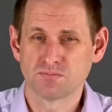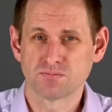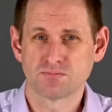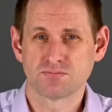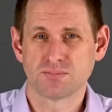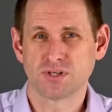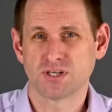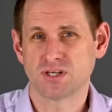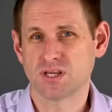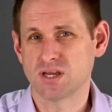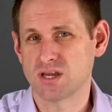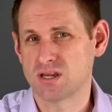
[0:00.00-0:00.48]

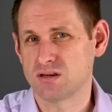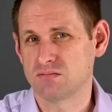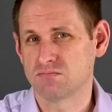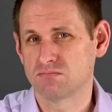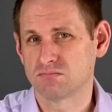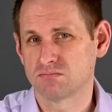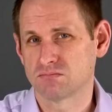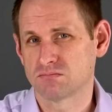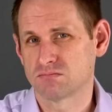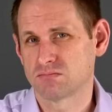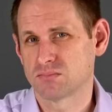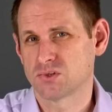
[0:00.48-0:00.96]
But again,
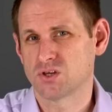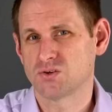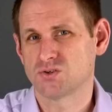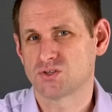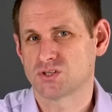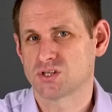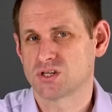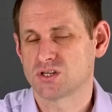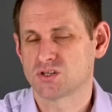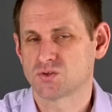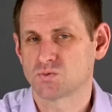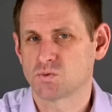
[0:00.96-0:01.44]
those
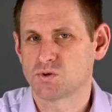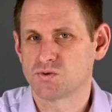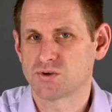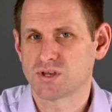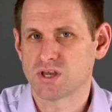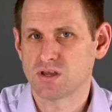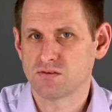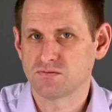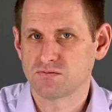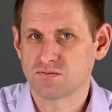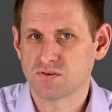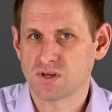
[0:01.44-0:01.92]
things will
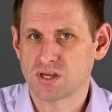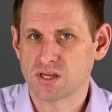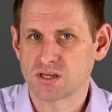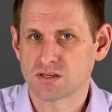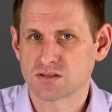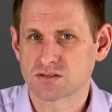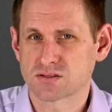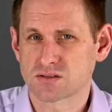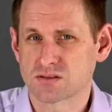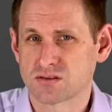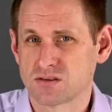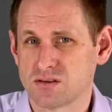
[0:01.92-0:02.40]
get
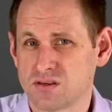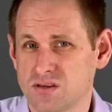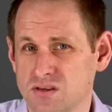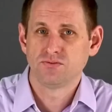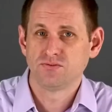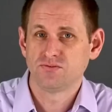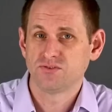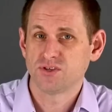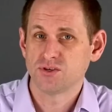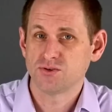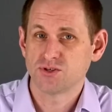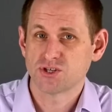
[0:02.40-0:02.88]
fixed.
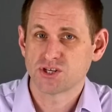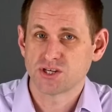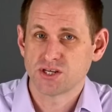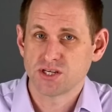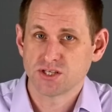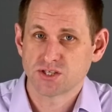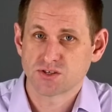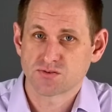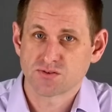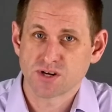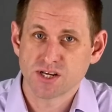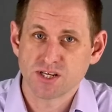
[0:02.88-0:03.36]
Future
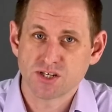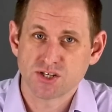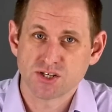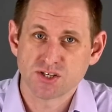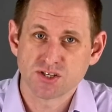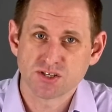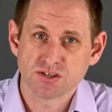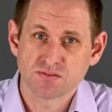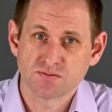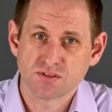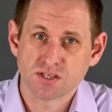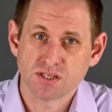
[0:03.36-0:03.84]

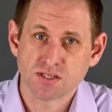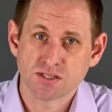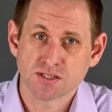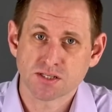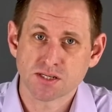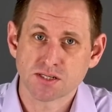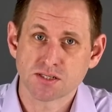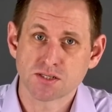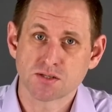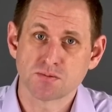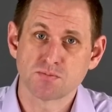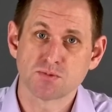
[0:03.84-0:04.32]
iterations of these
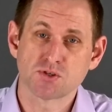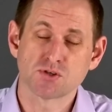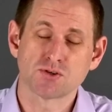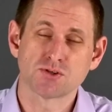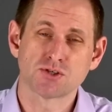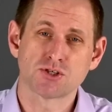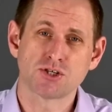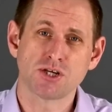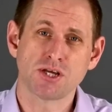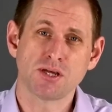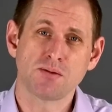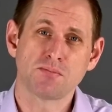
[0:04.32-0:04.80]
systems on
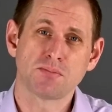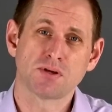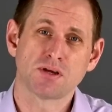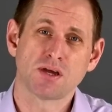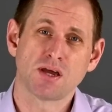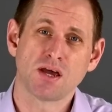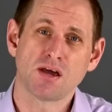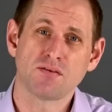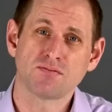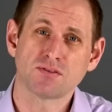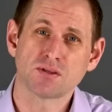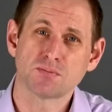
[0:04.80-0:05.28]
chip
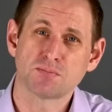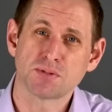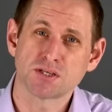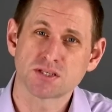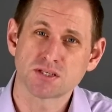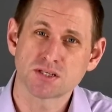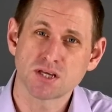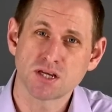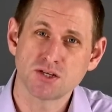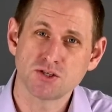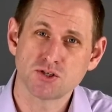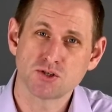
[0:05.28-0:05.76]
have the
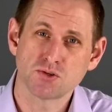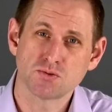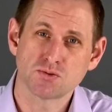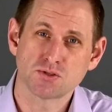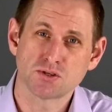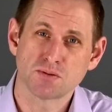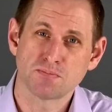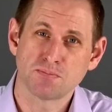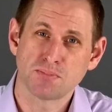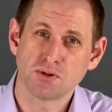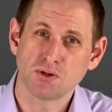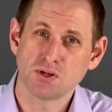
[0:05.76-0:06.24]
potential
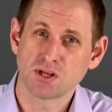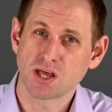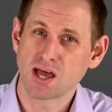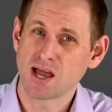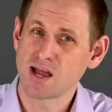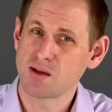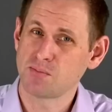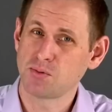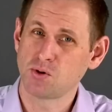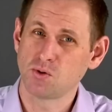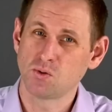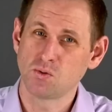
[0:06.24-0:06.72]
to pull
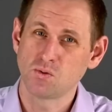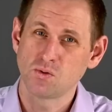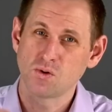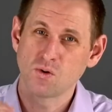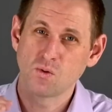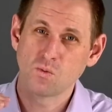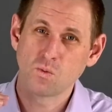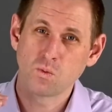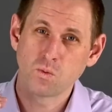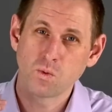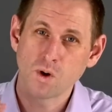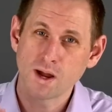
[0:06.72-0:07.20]
Apple
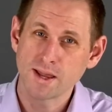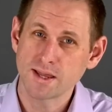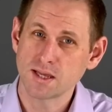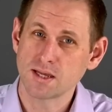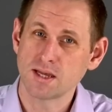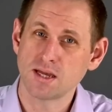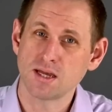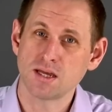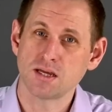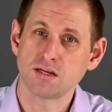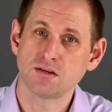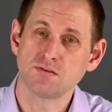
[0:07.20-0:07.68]
way
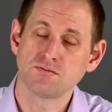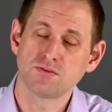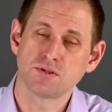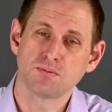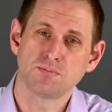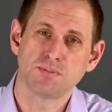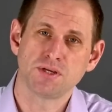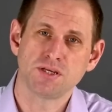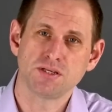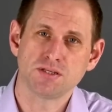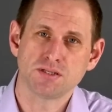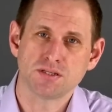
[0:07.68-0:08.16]
ahead of the
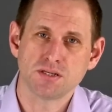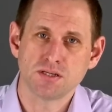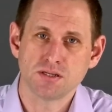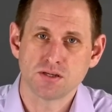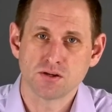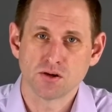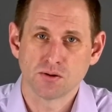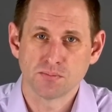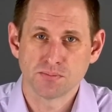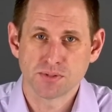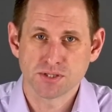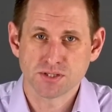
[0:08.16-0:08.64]
PC
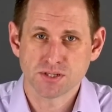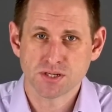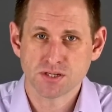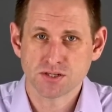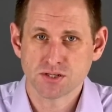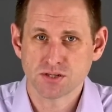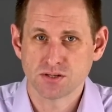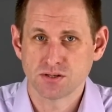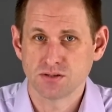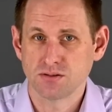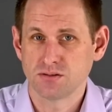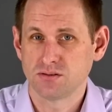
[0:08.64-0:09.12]

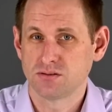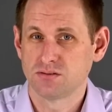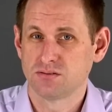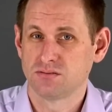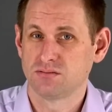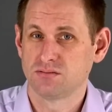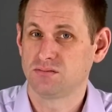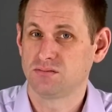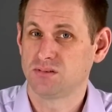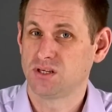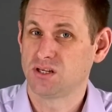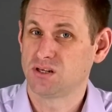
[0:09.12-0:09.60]
competition
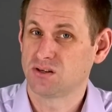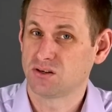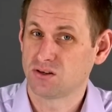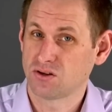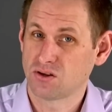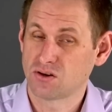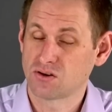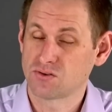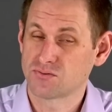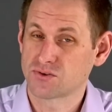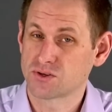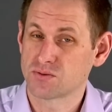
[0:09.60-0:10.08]
in a
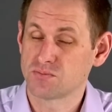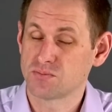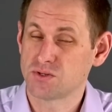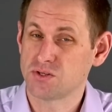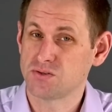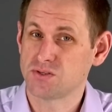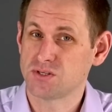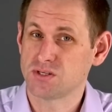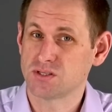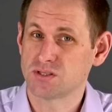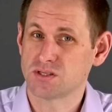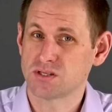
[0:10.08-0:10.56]
lot of
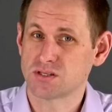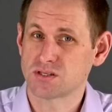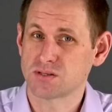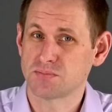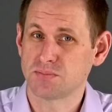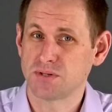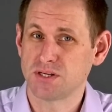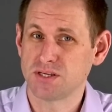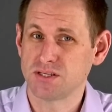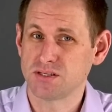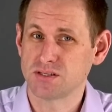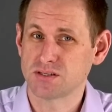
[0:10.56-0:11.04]
computing
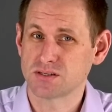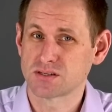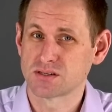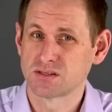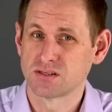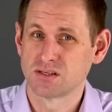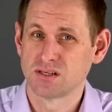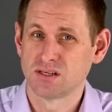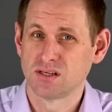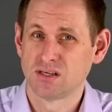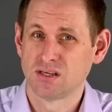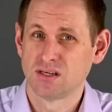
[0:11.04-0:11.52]
disciplines.
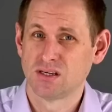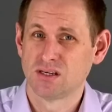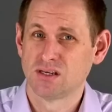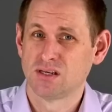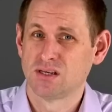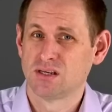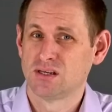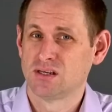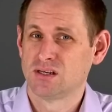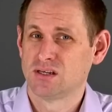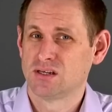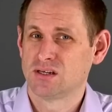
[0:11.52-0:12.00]

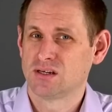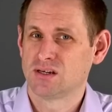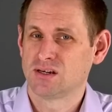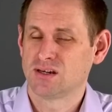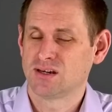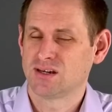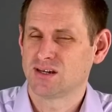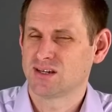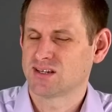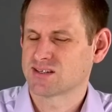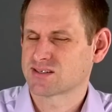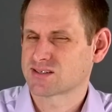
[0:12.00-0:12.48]

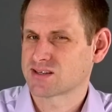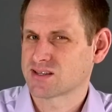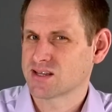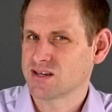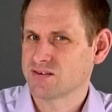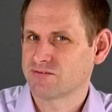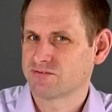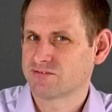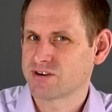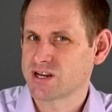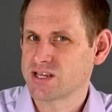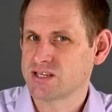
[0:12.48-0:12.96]
So
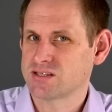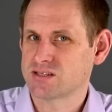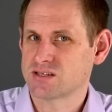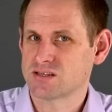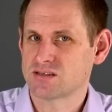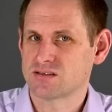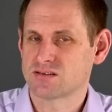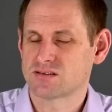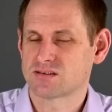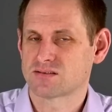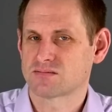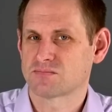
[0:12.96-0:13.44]
that
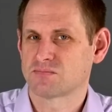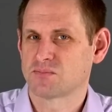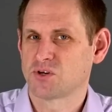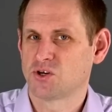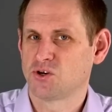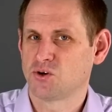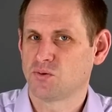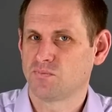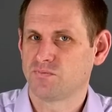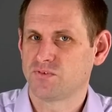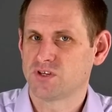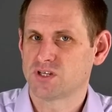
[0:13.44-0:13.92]
raises
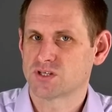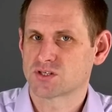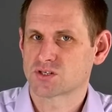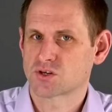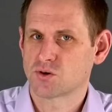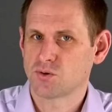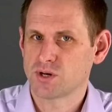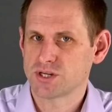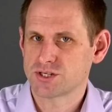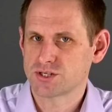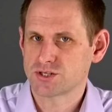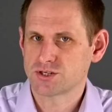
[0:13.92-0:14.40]
an obvious
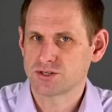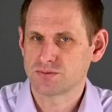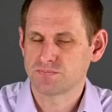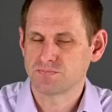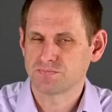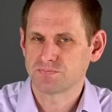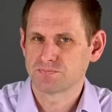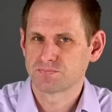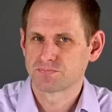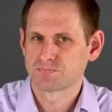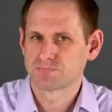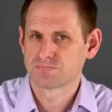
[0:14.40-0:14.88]

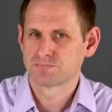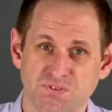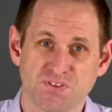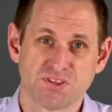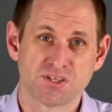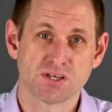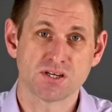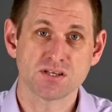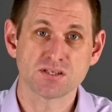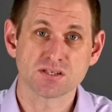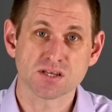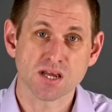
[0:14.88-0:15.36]
question.
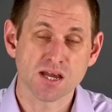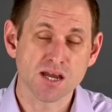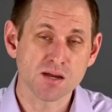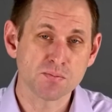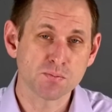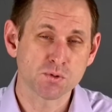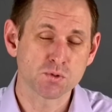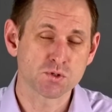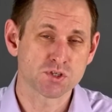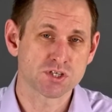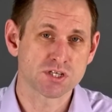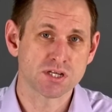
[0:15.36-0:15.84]
Does
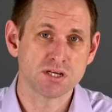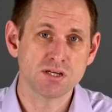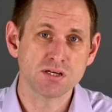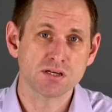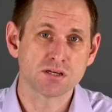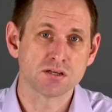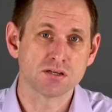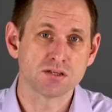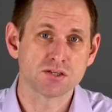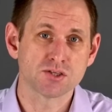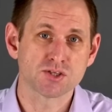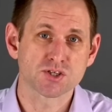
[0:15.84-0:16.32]
Apple
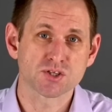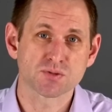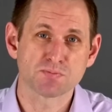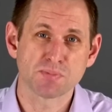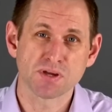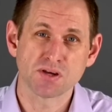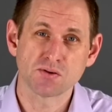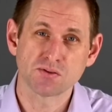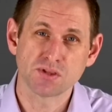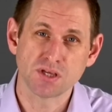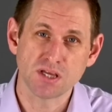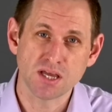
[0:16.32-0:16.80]
Silicon
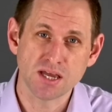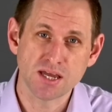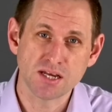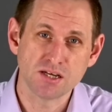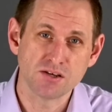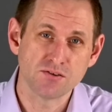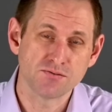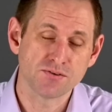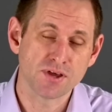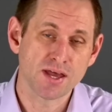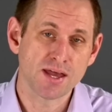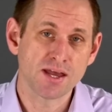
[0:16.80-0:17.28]
spell the
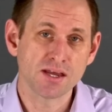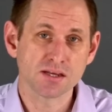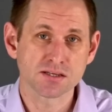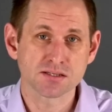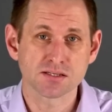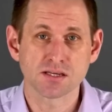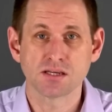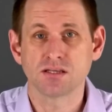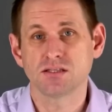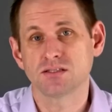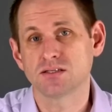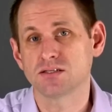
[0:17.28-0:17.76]
end for
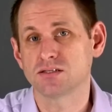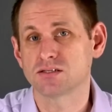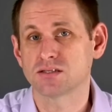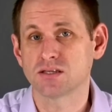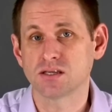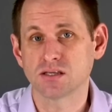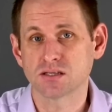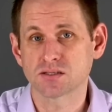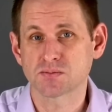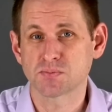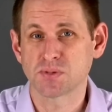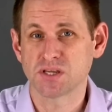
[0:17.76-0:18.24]

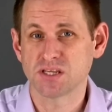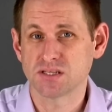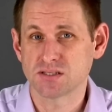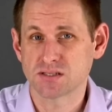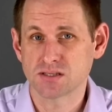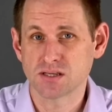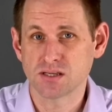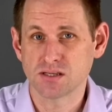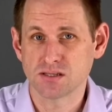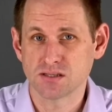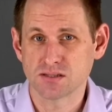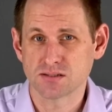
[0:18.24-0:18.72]
x86
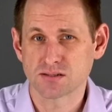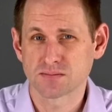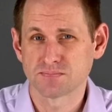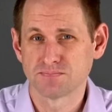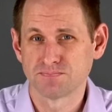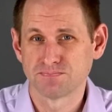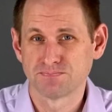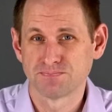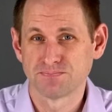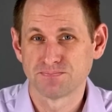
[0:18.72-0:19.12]
PCs?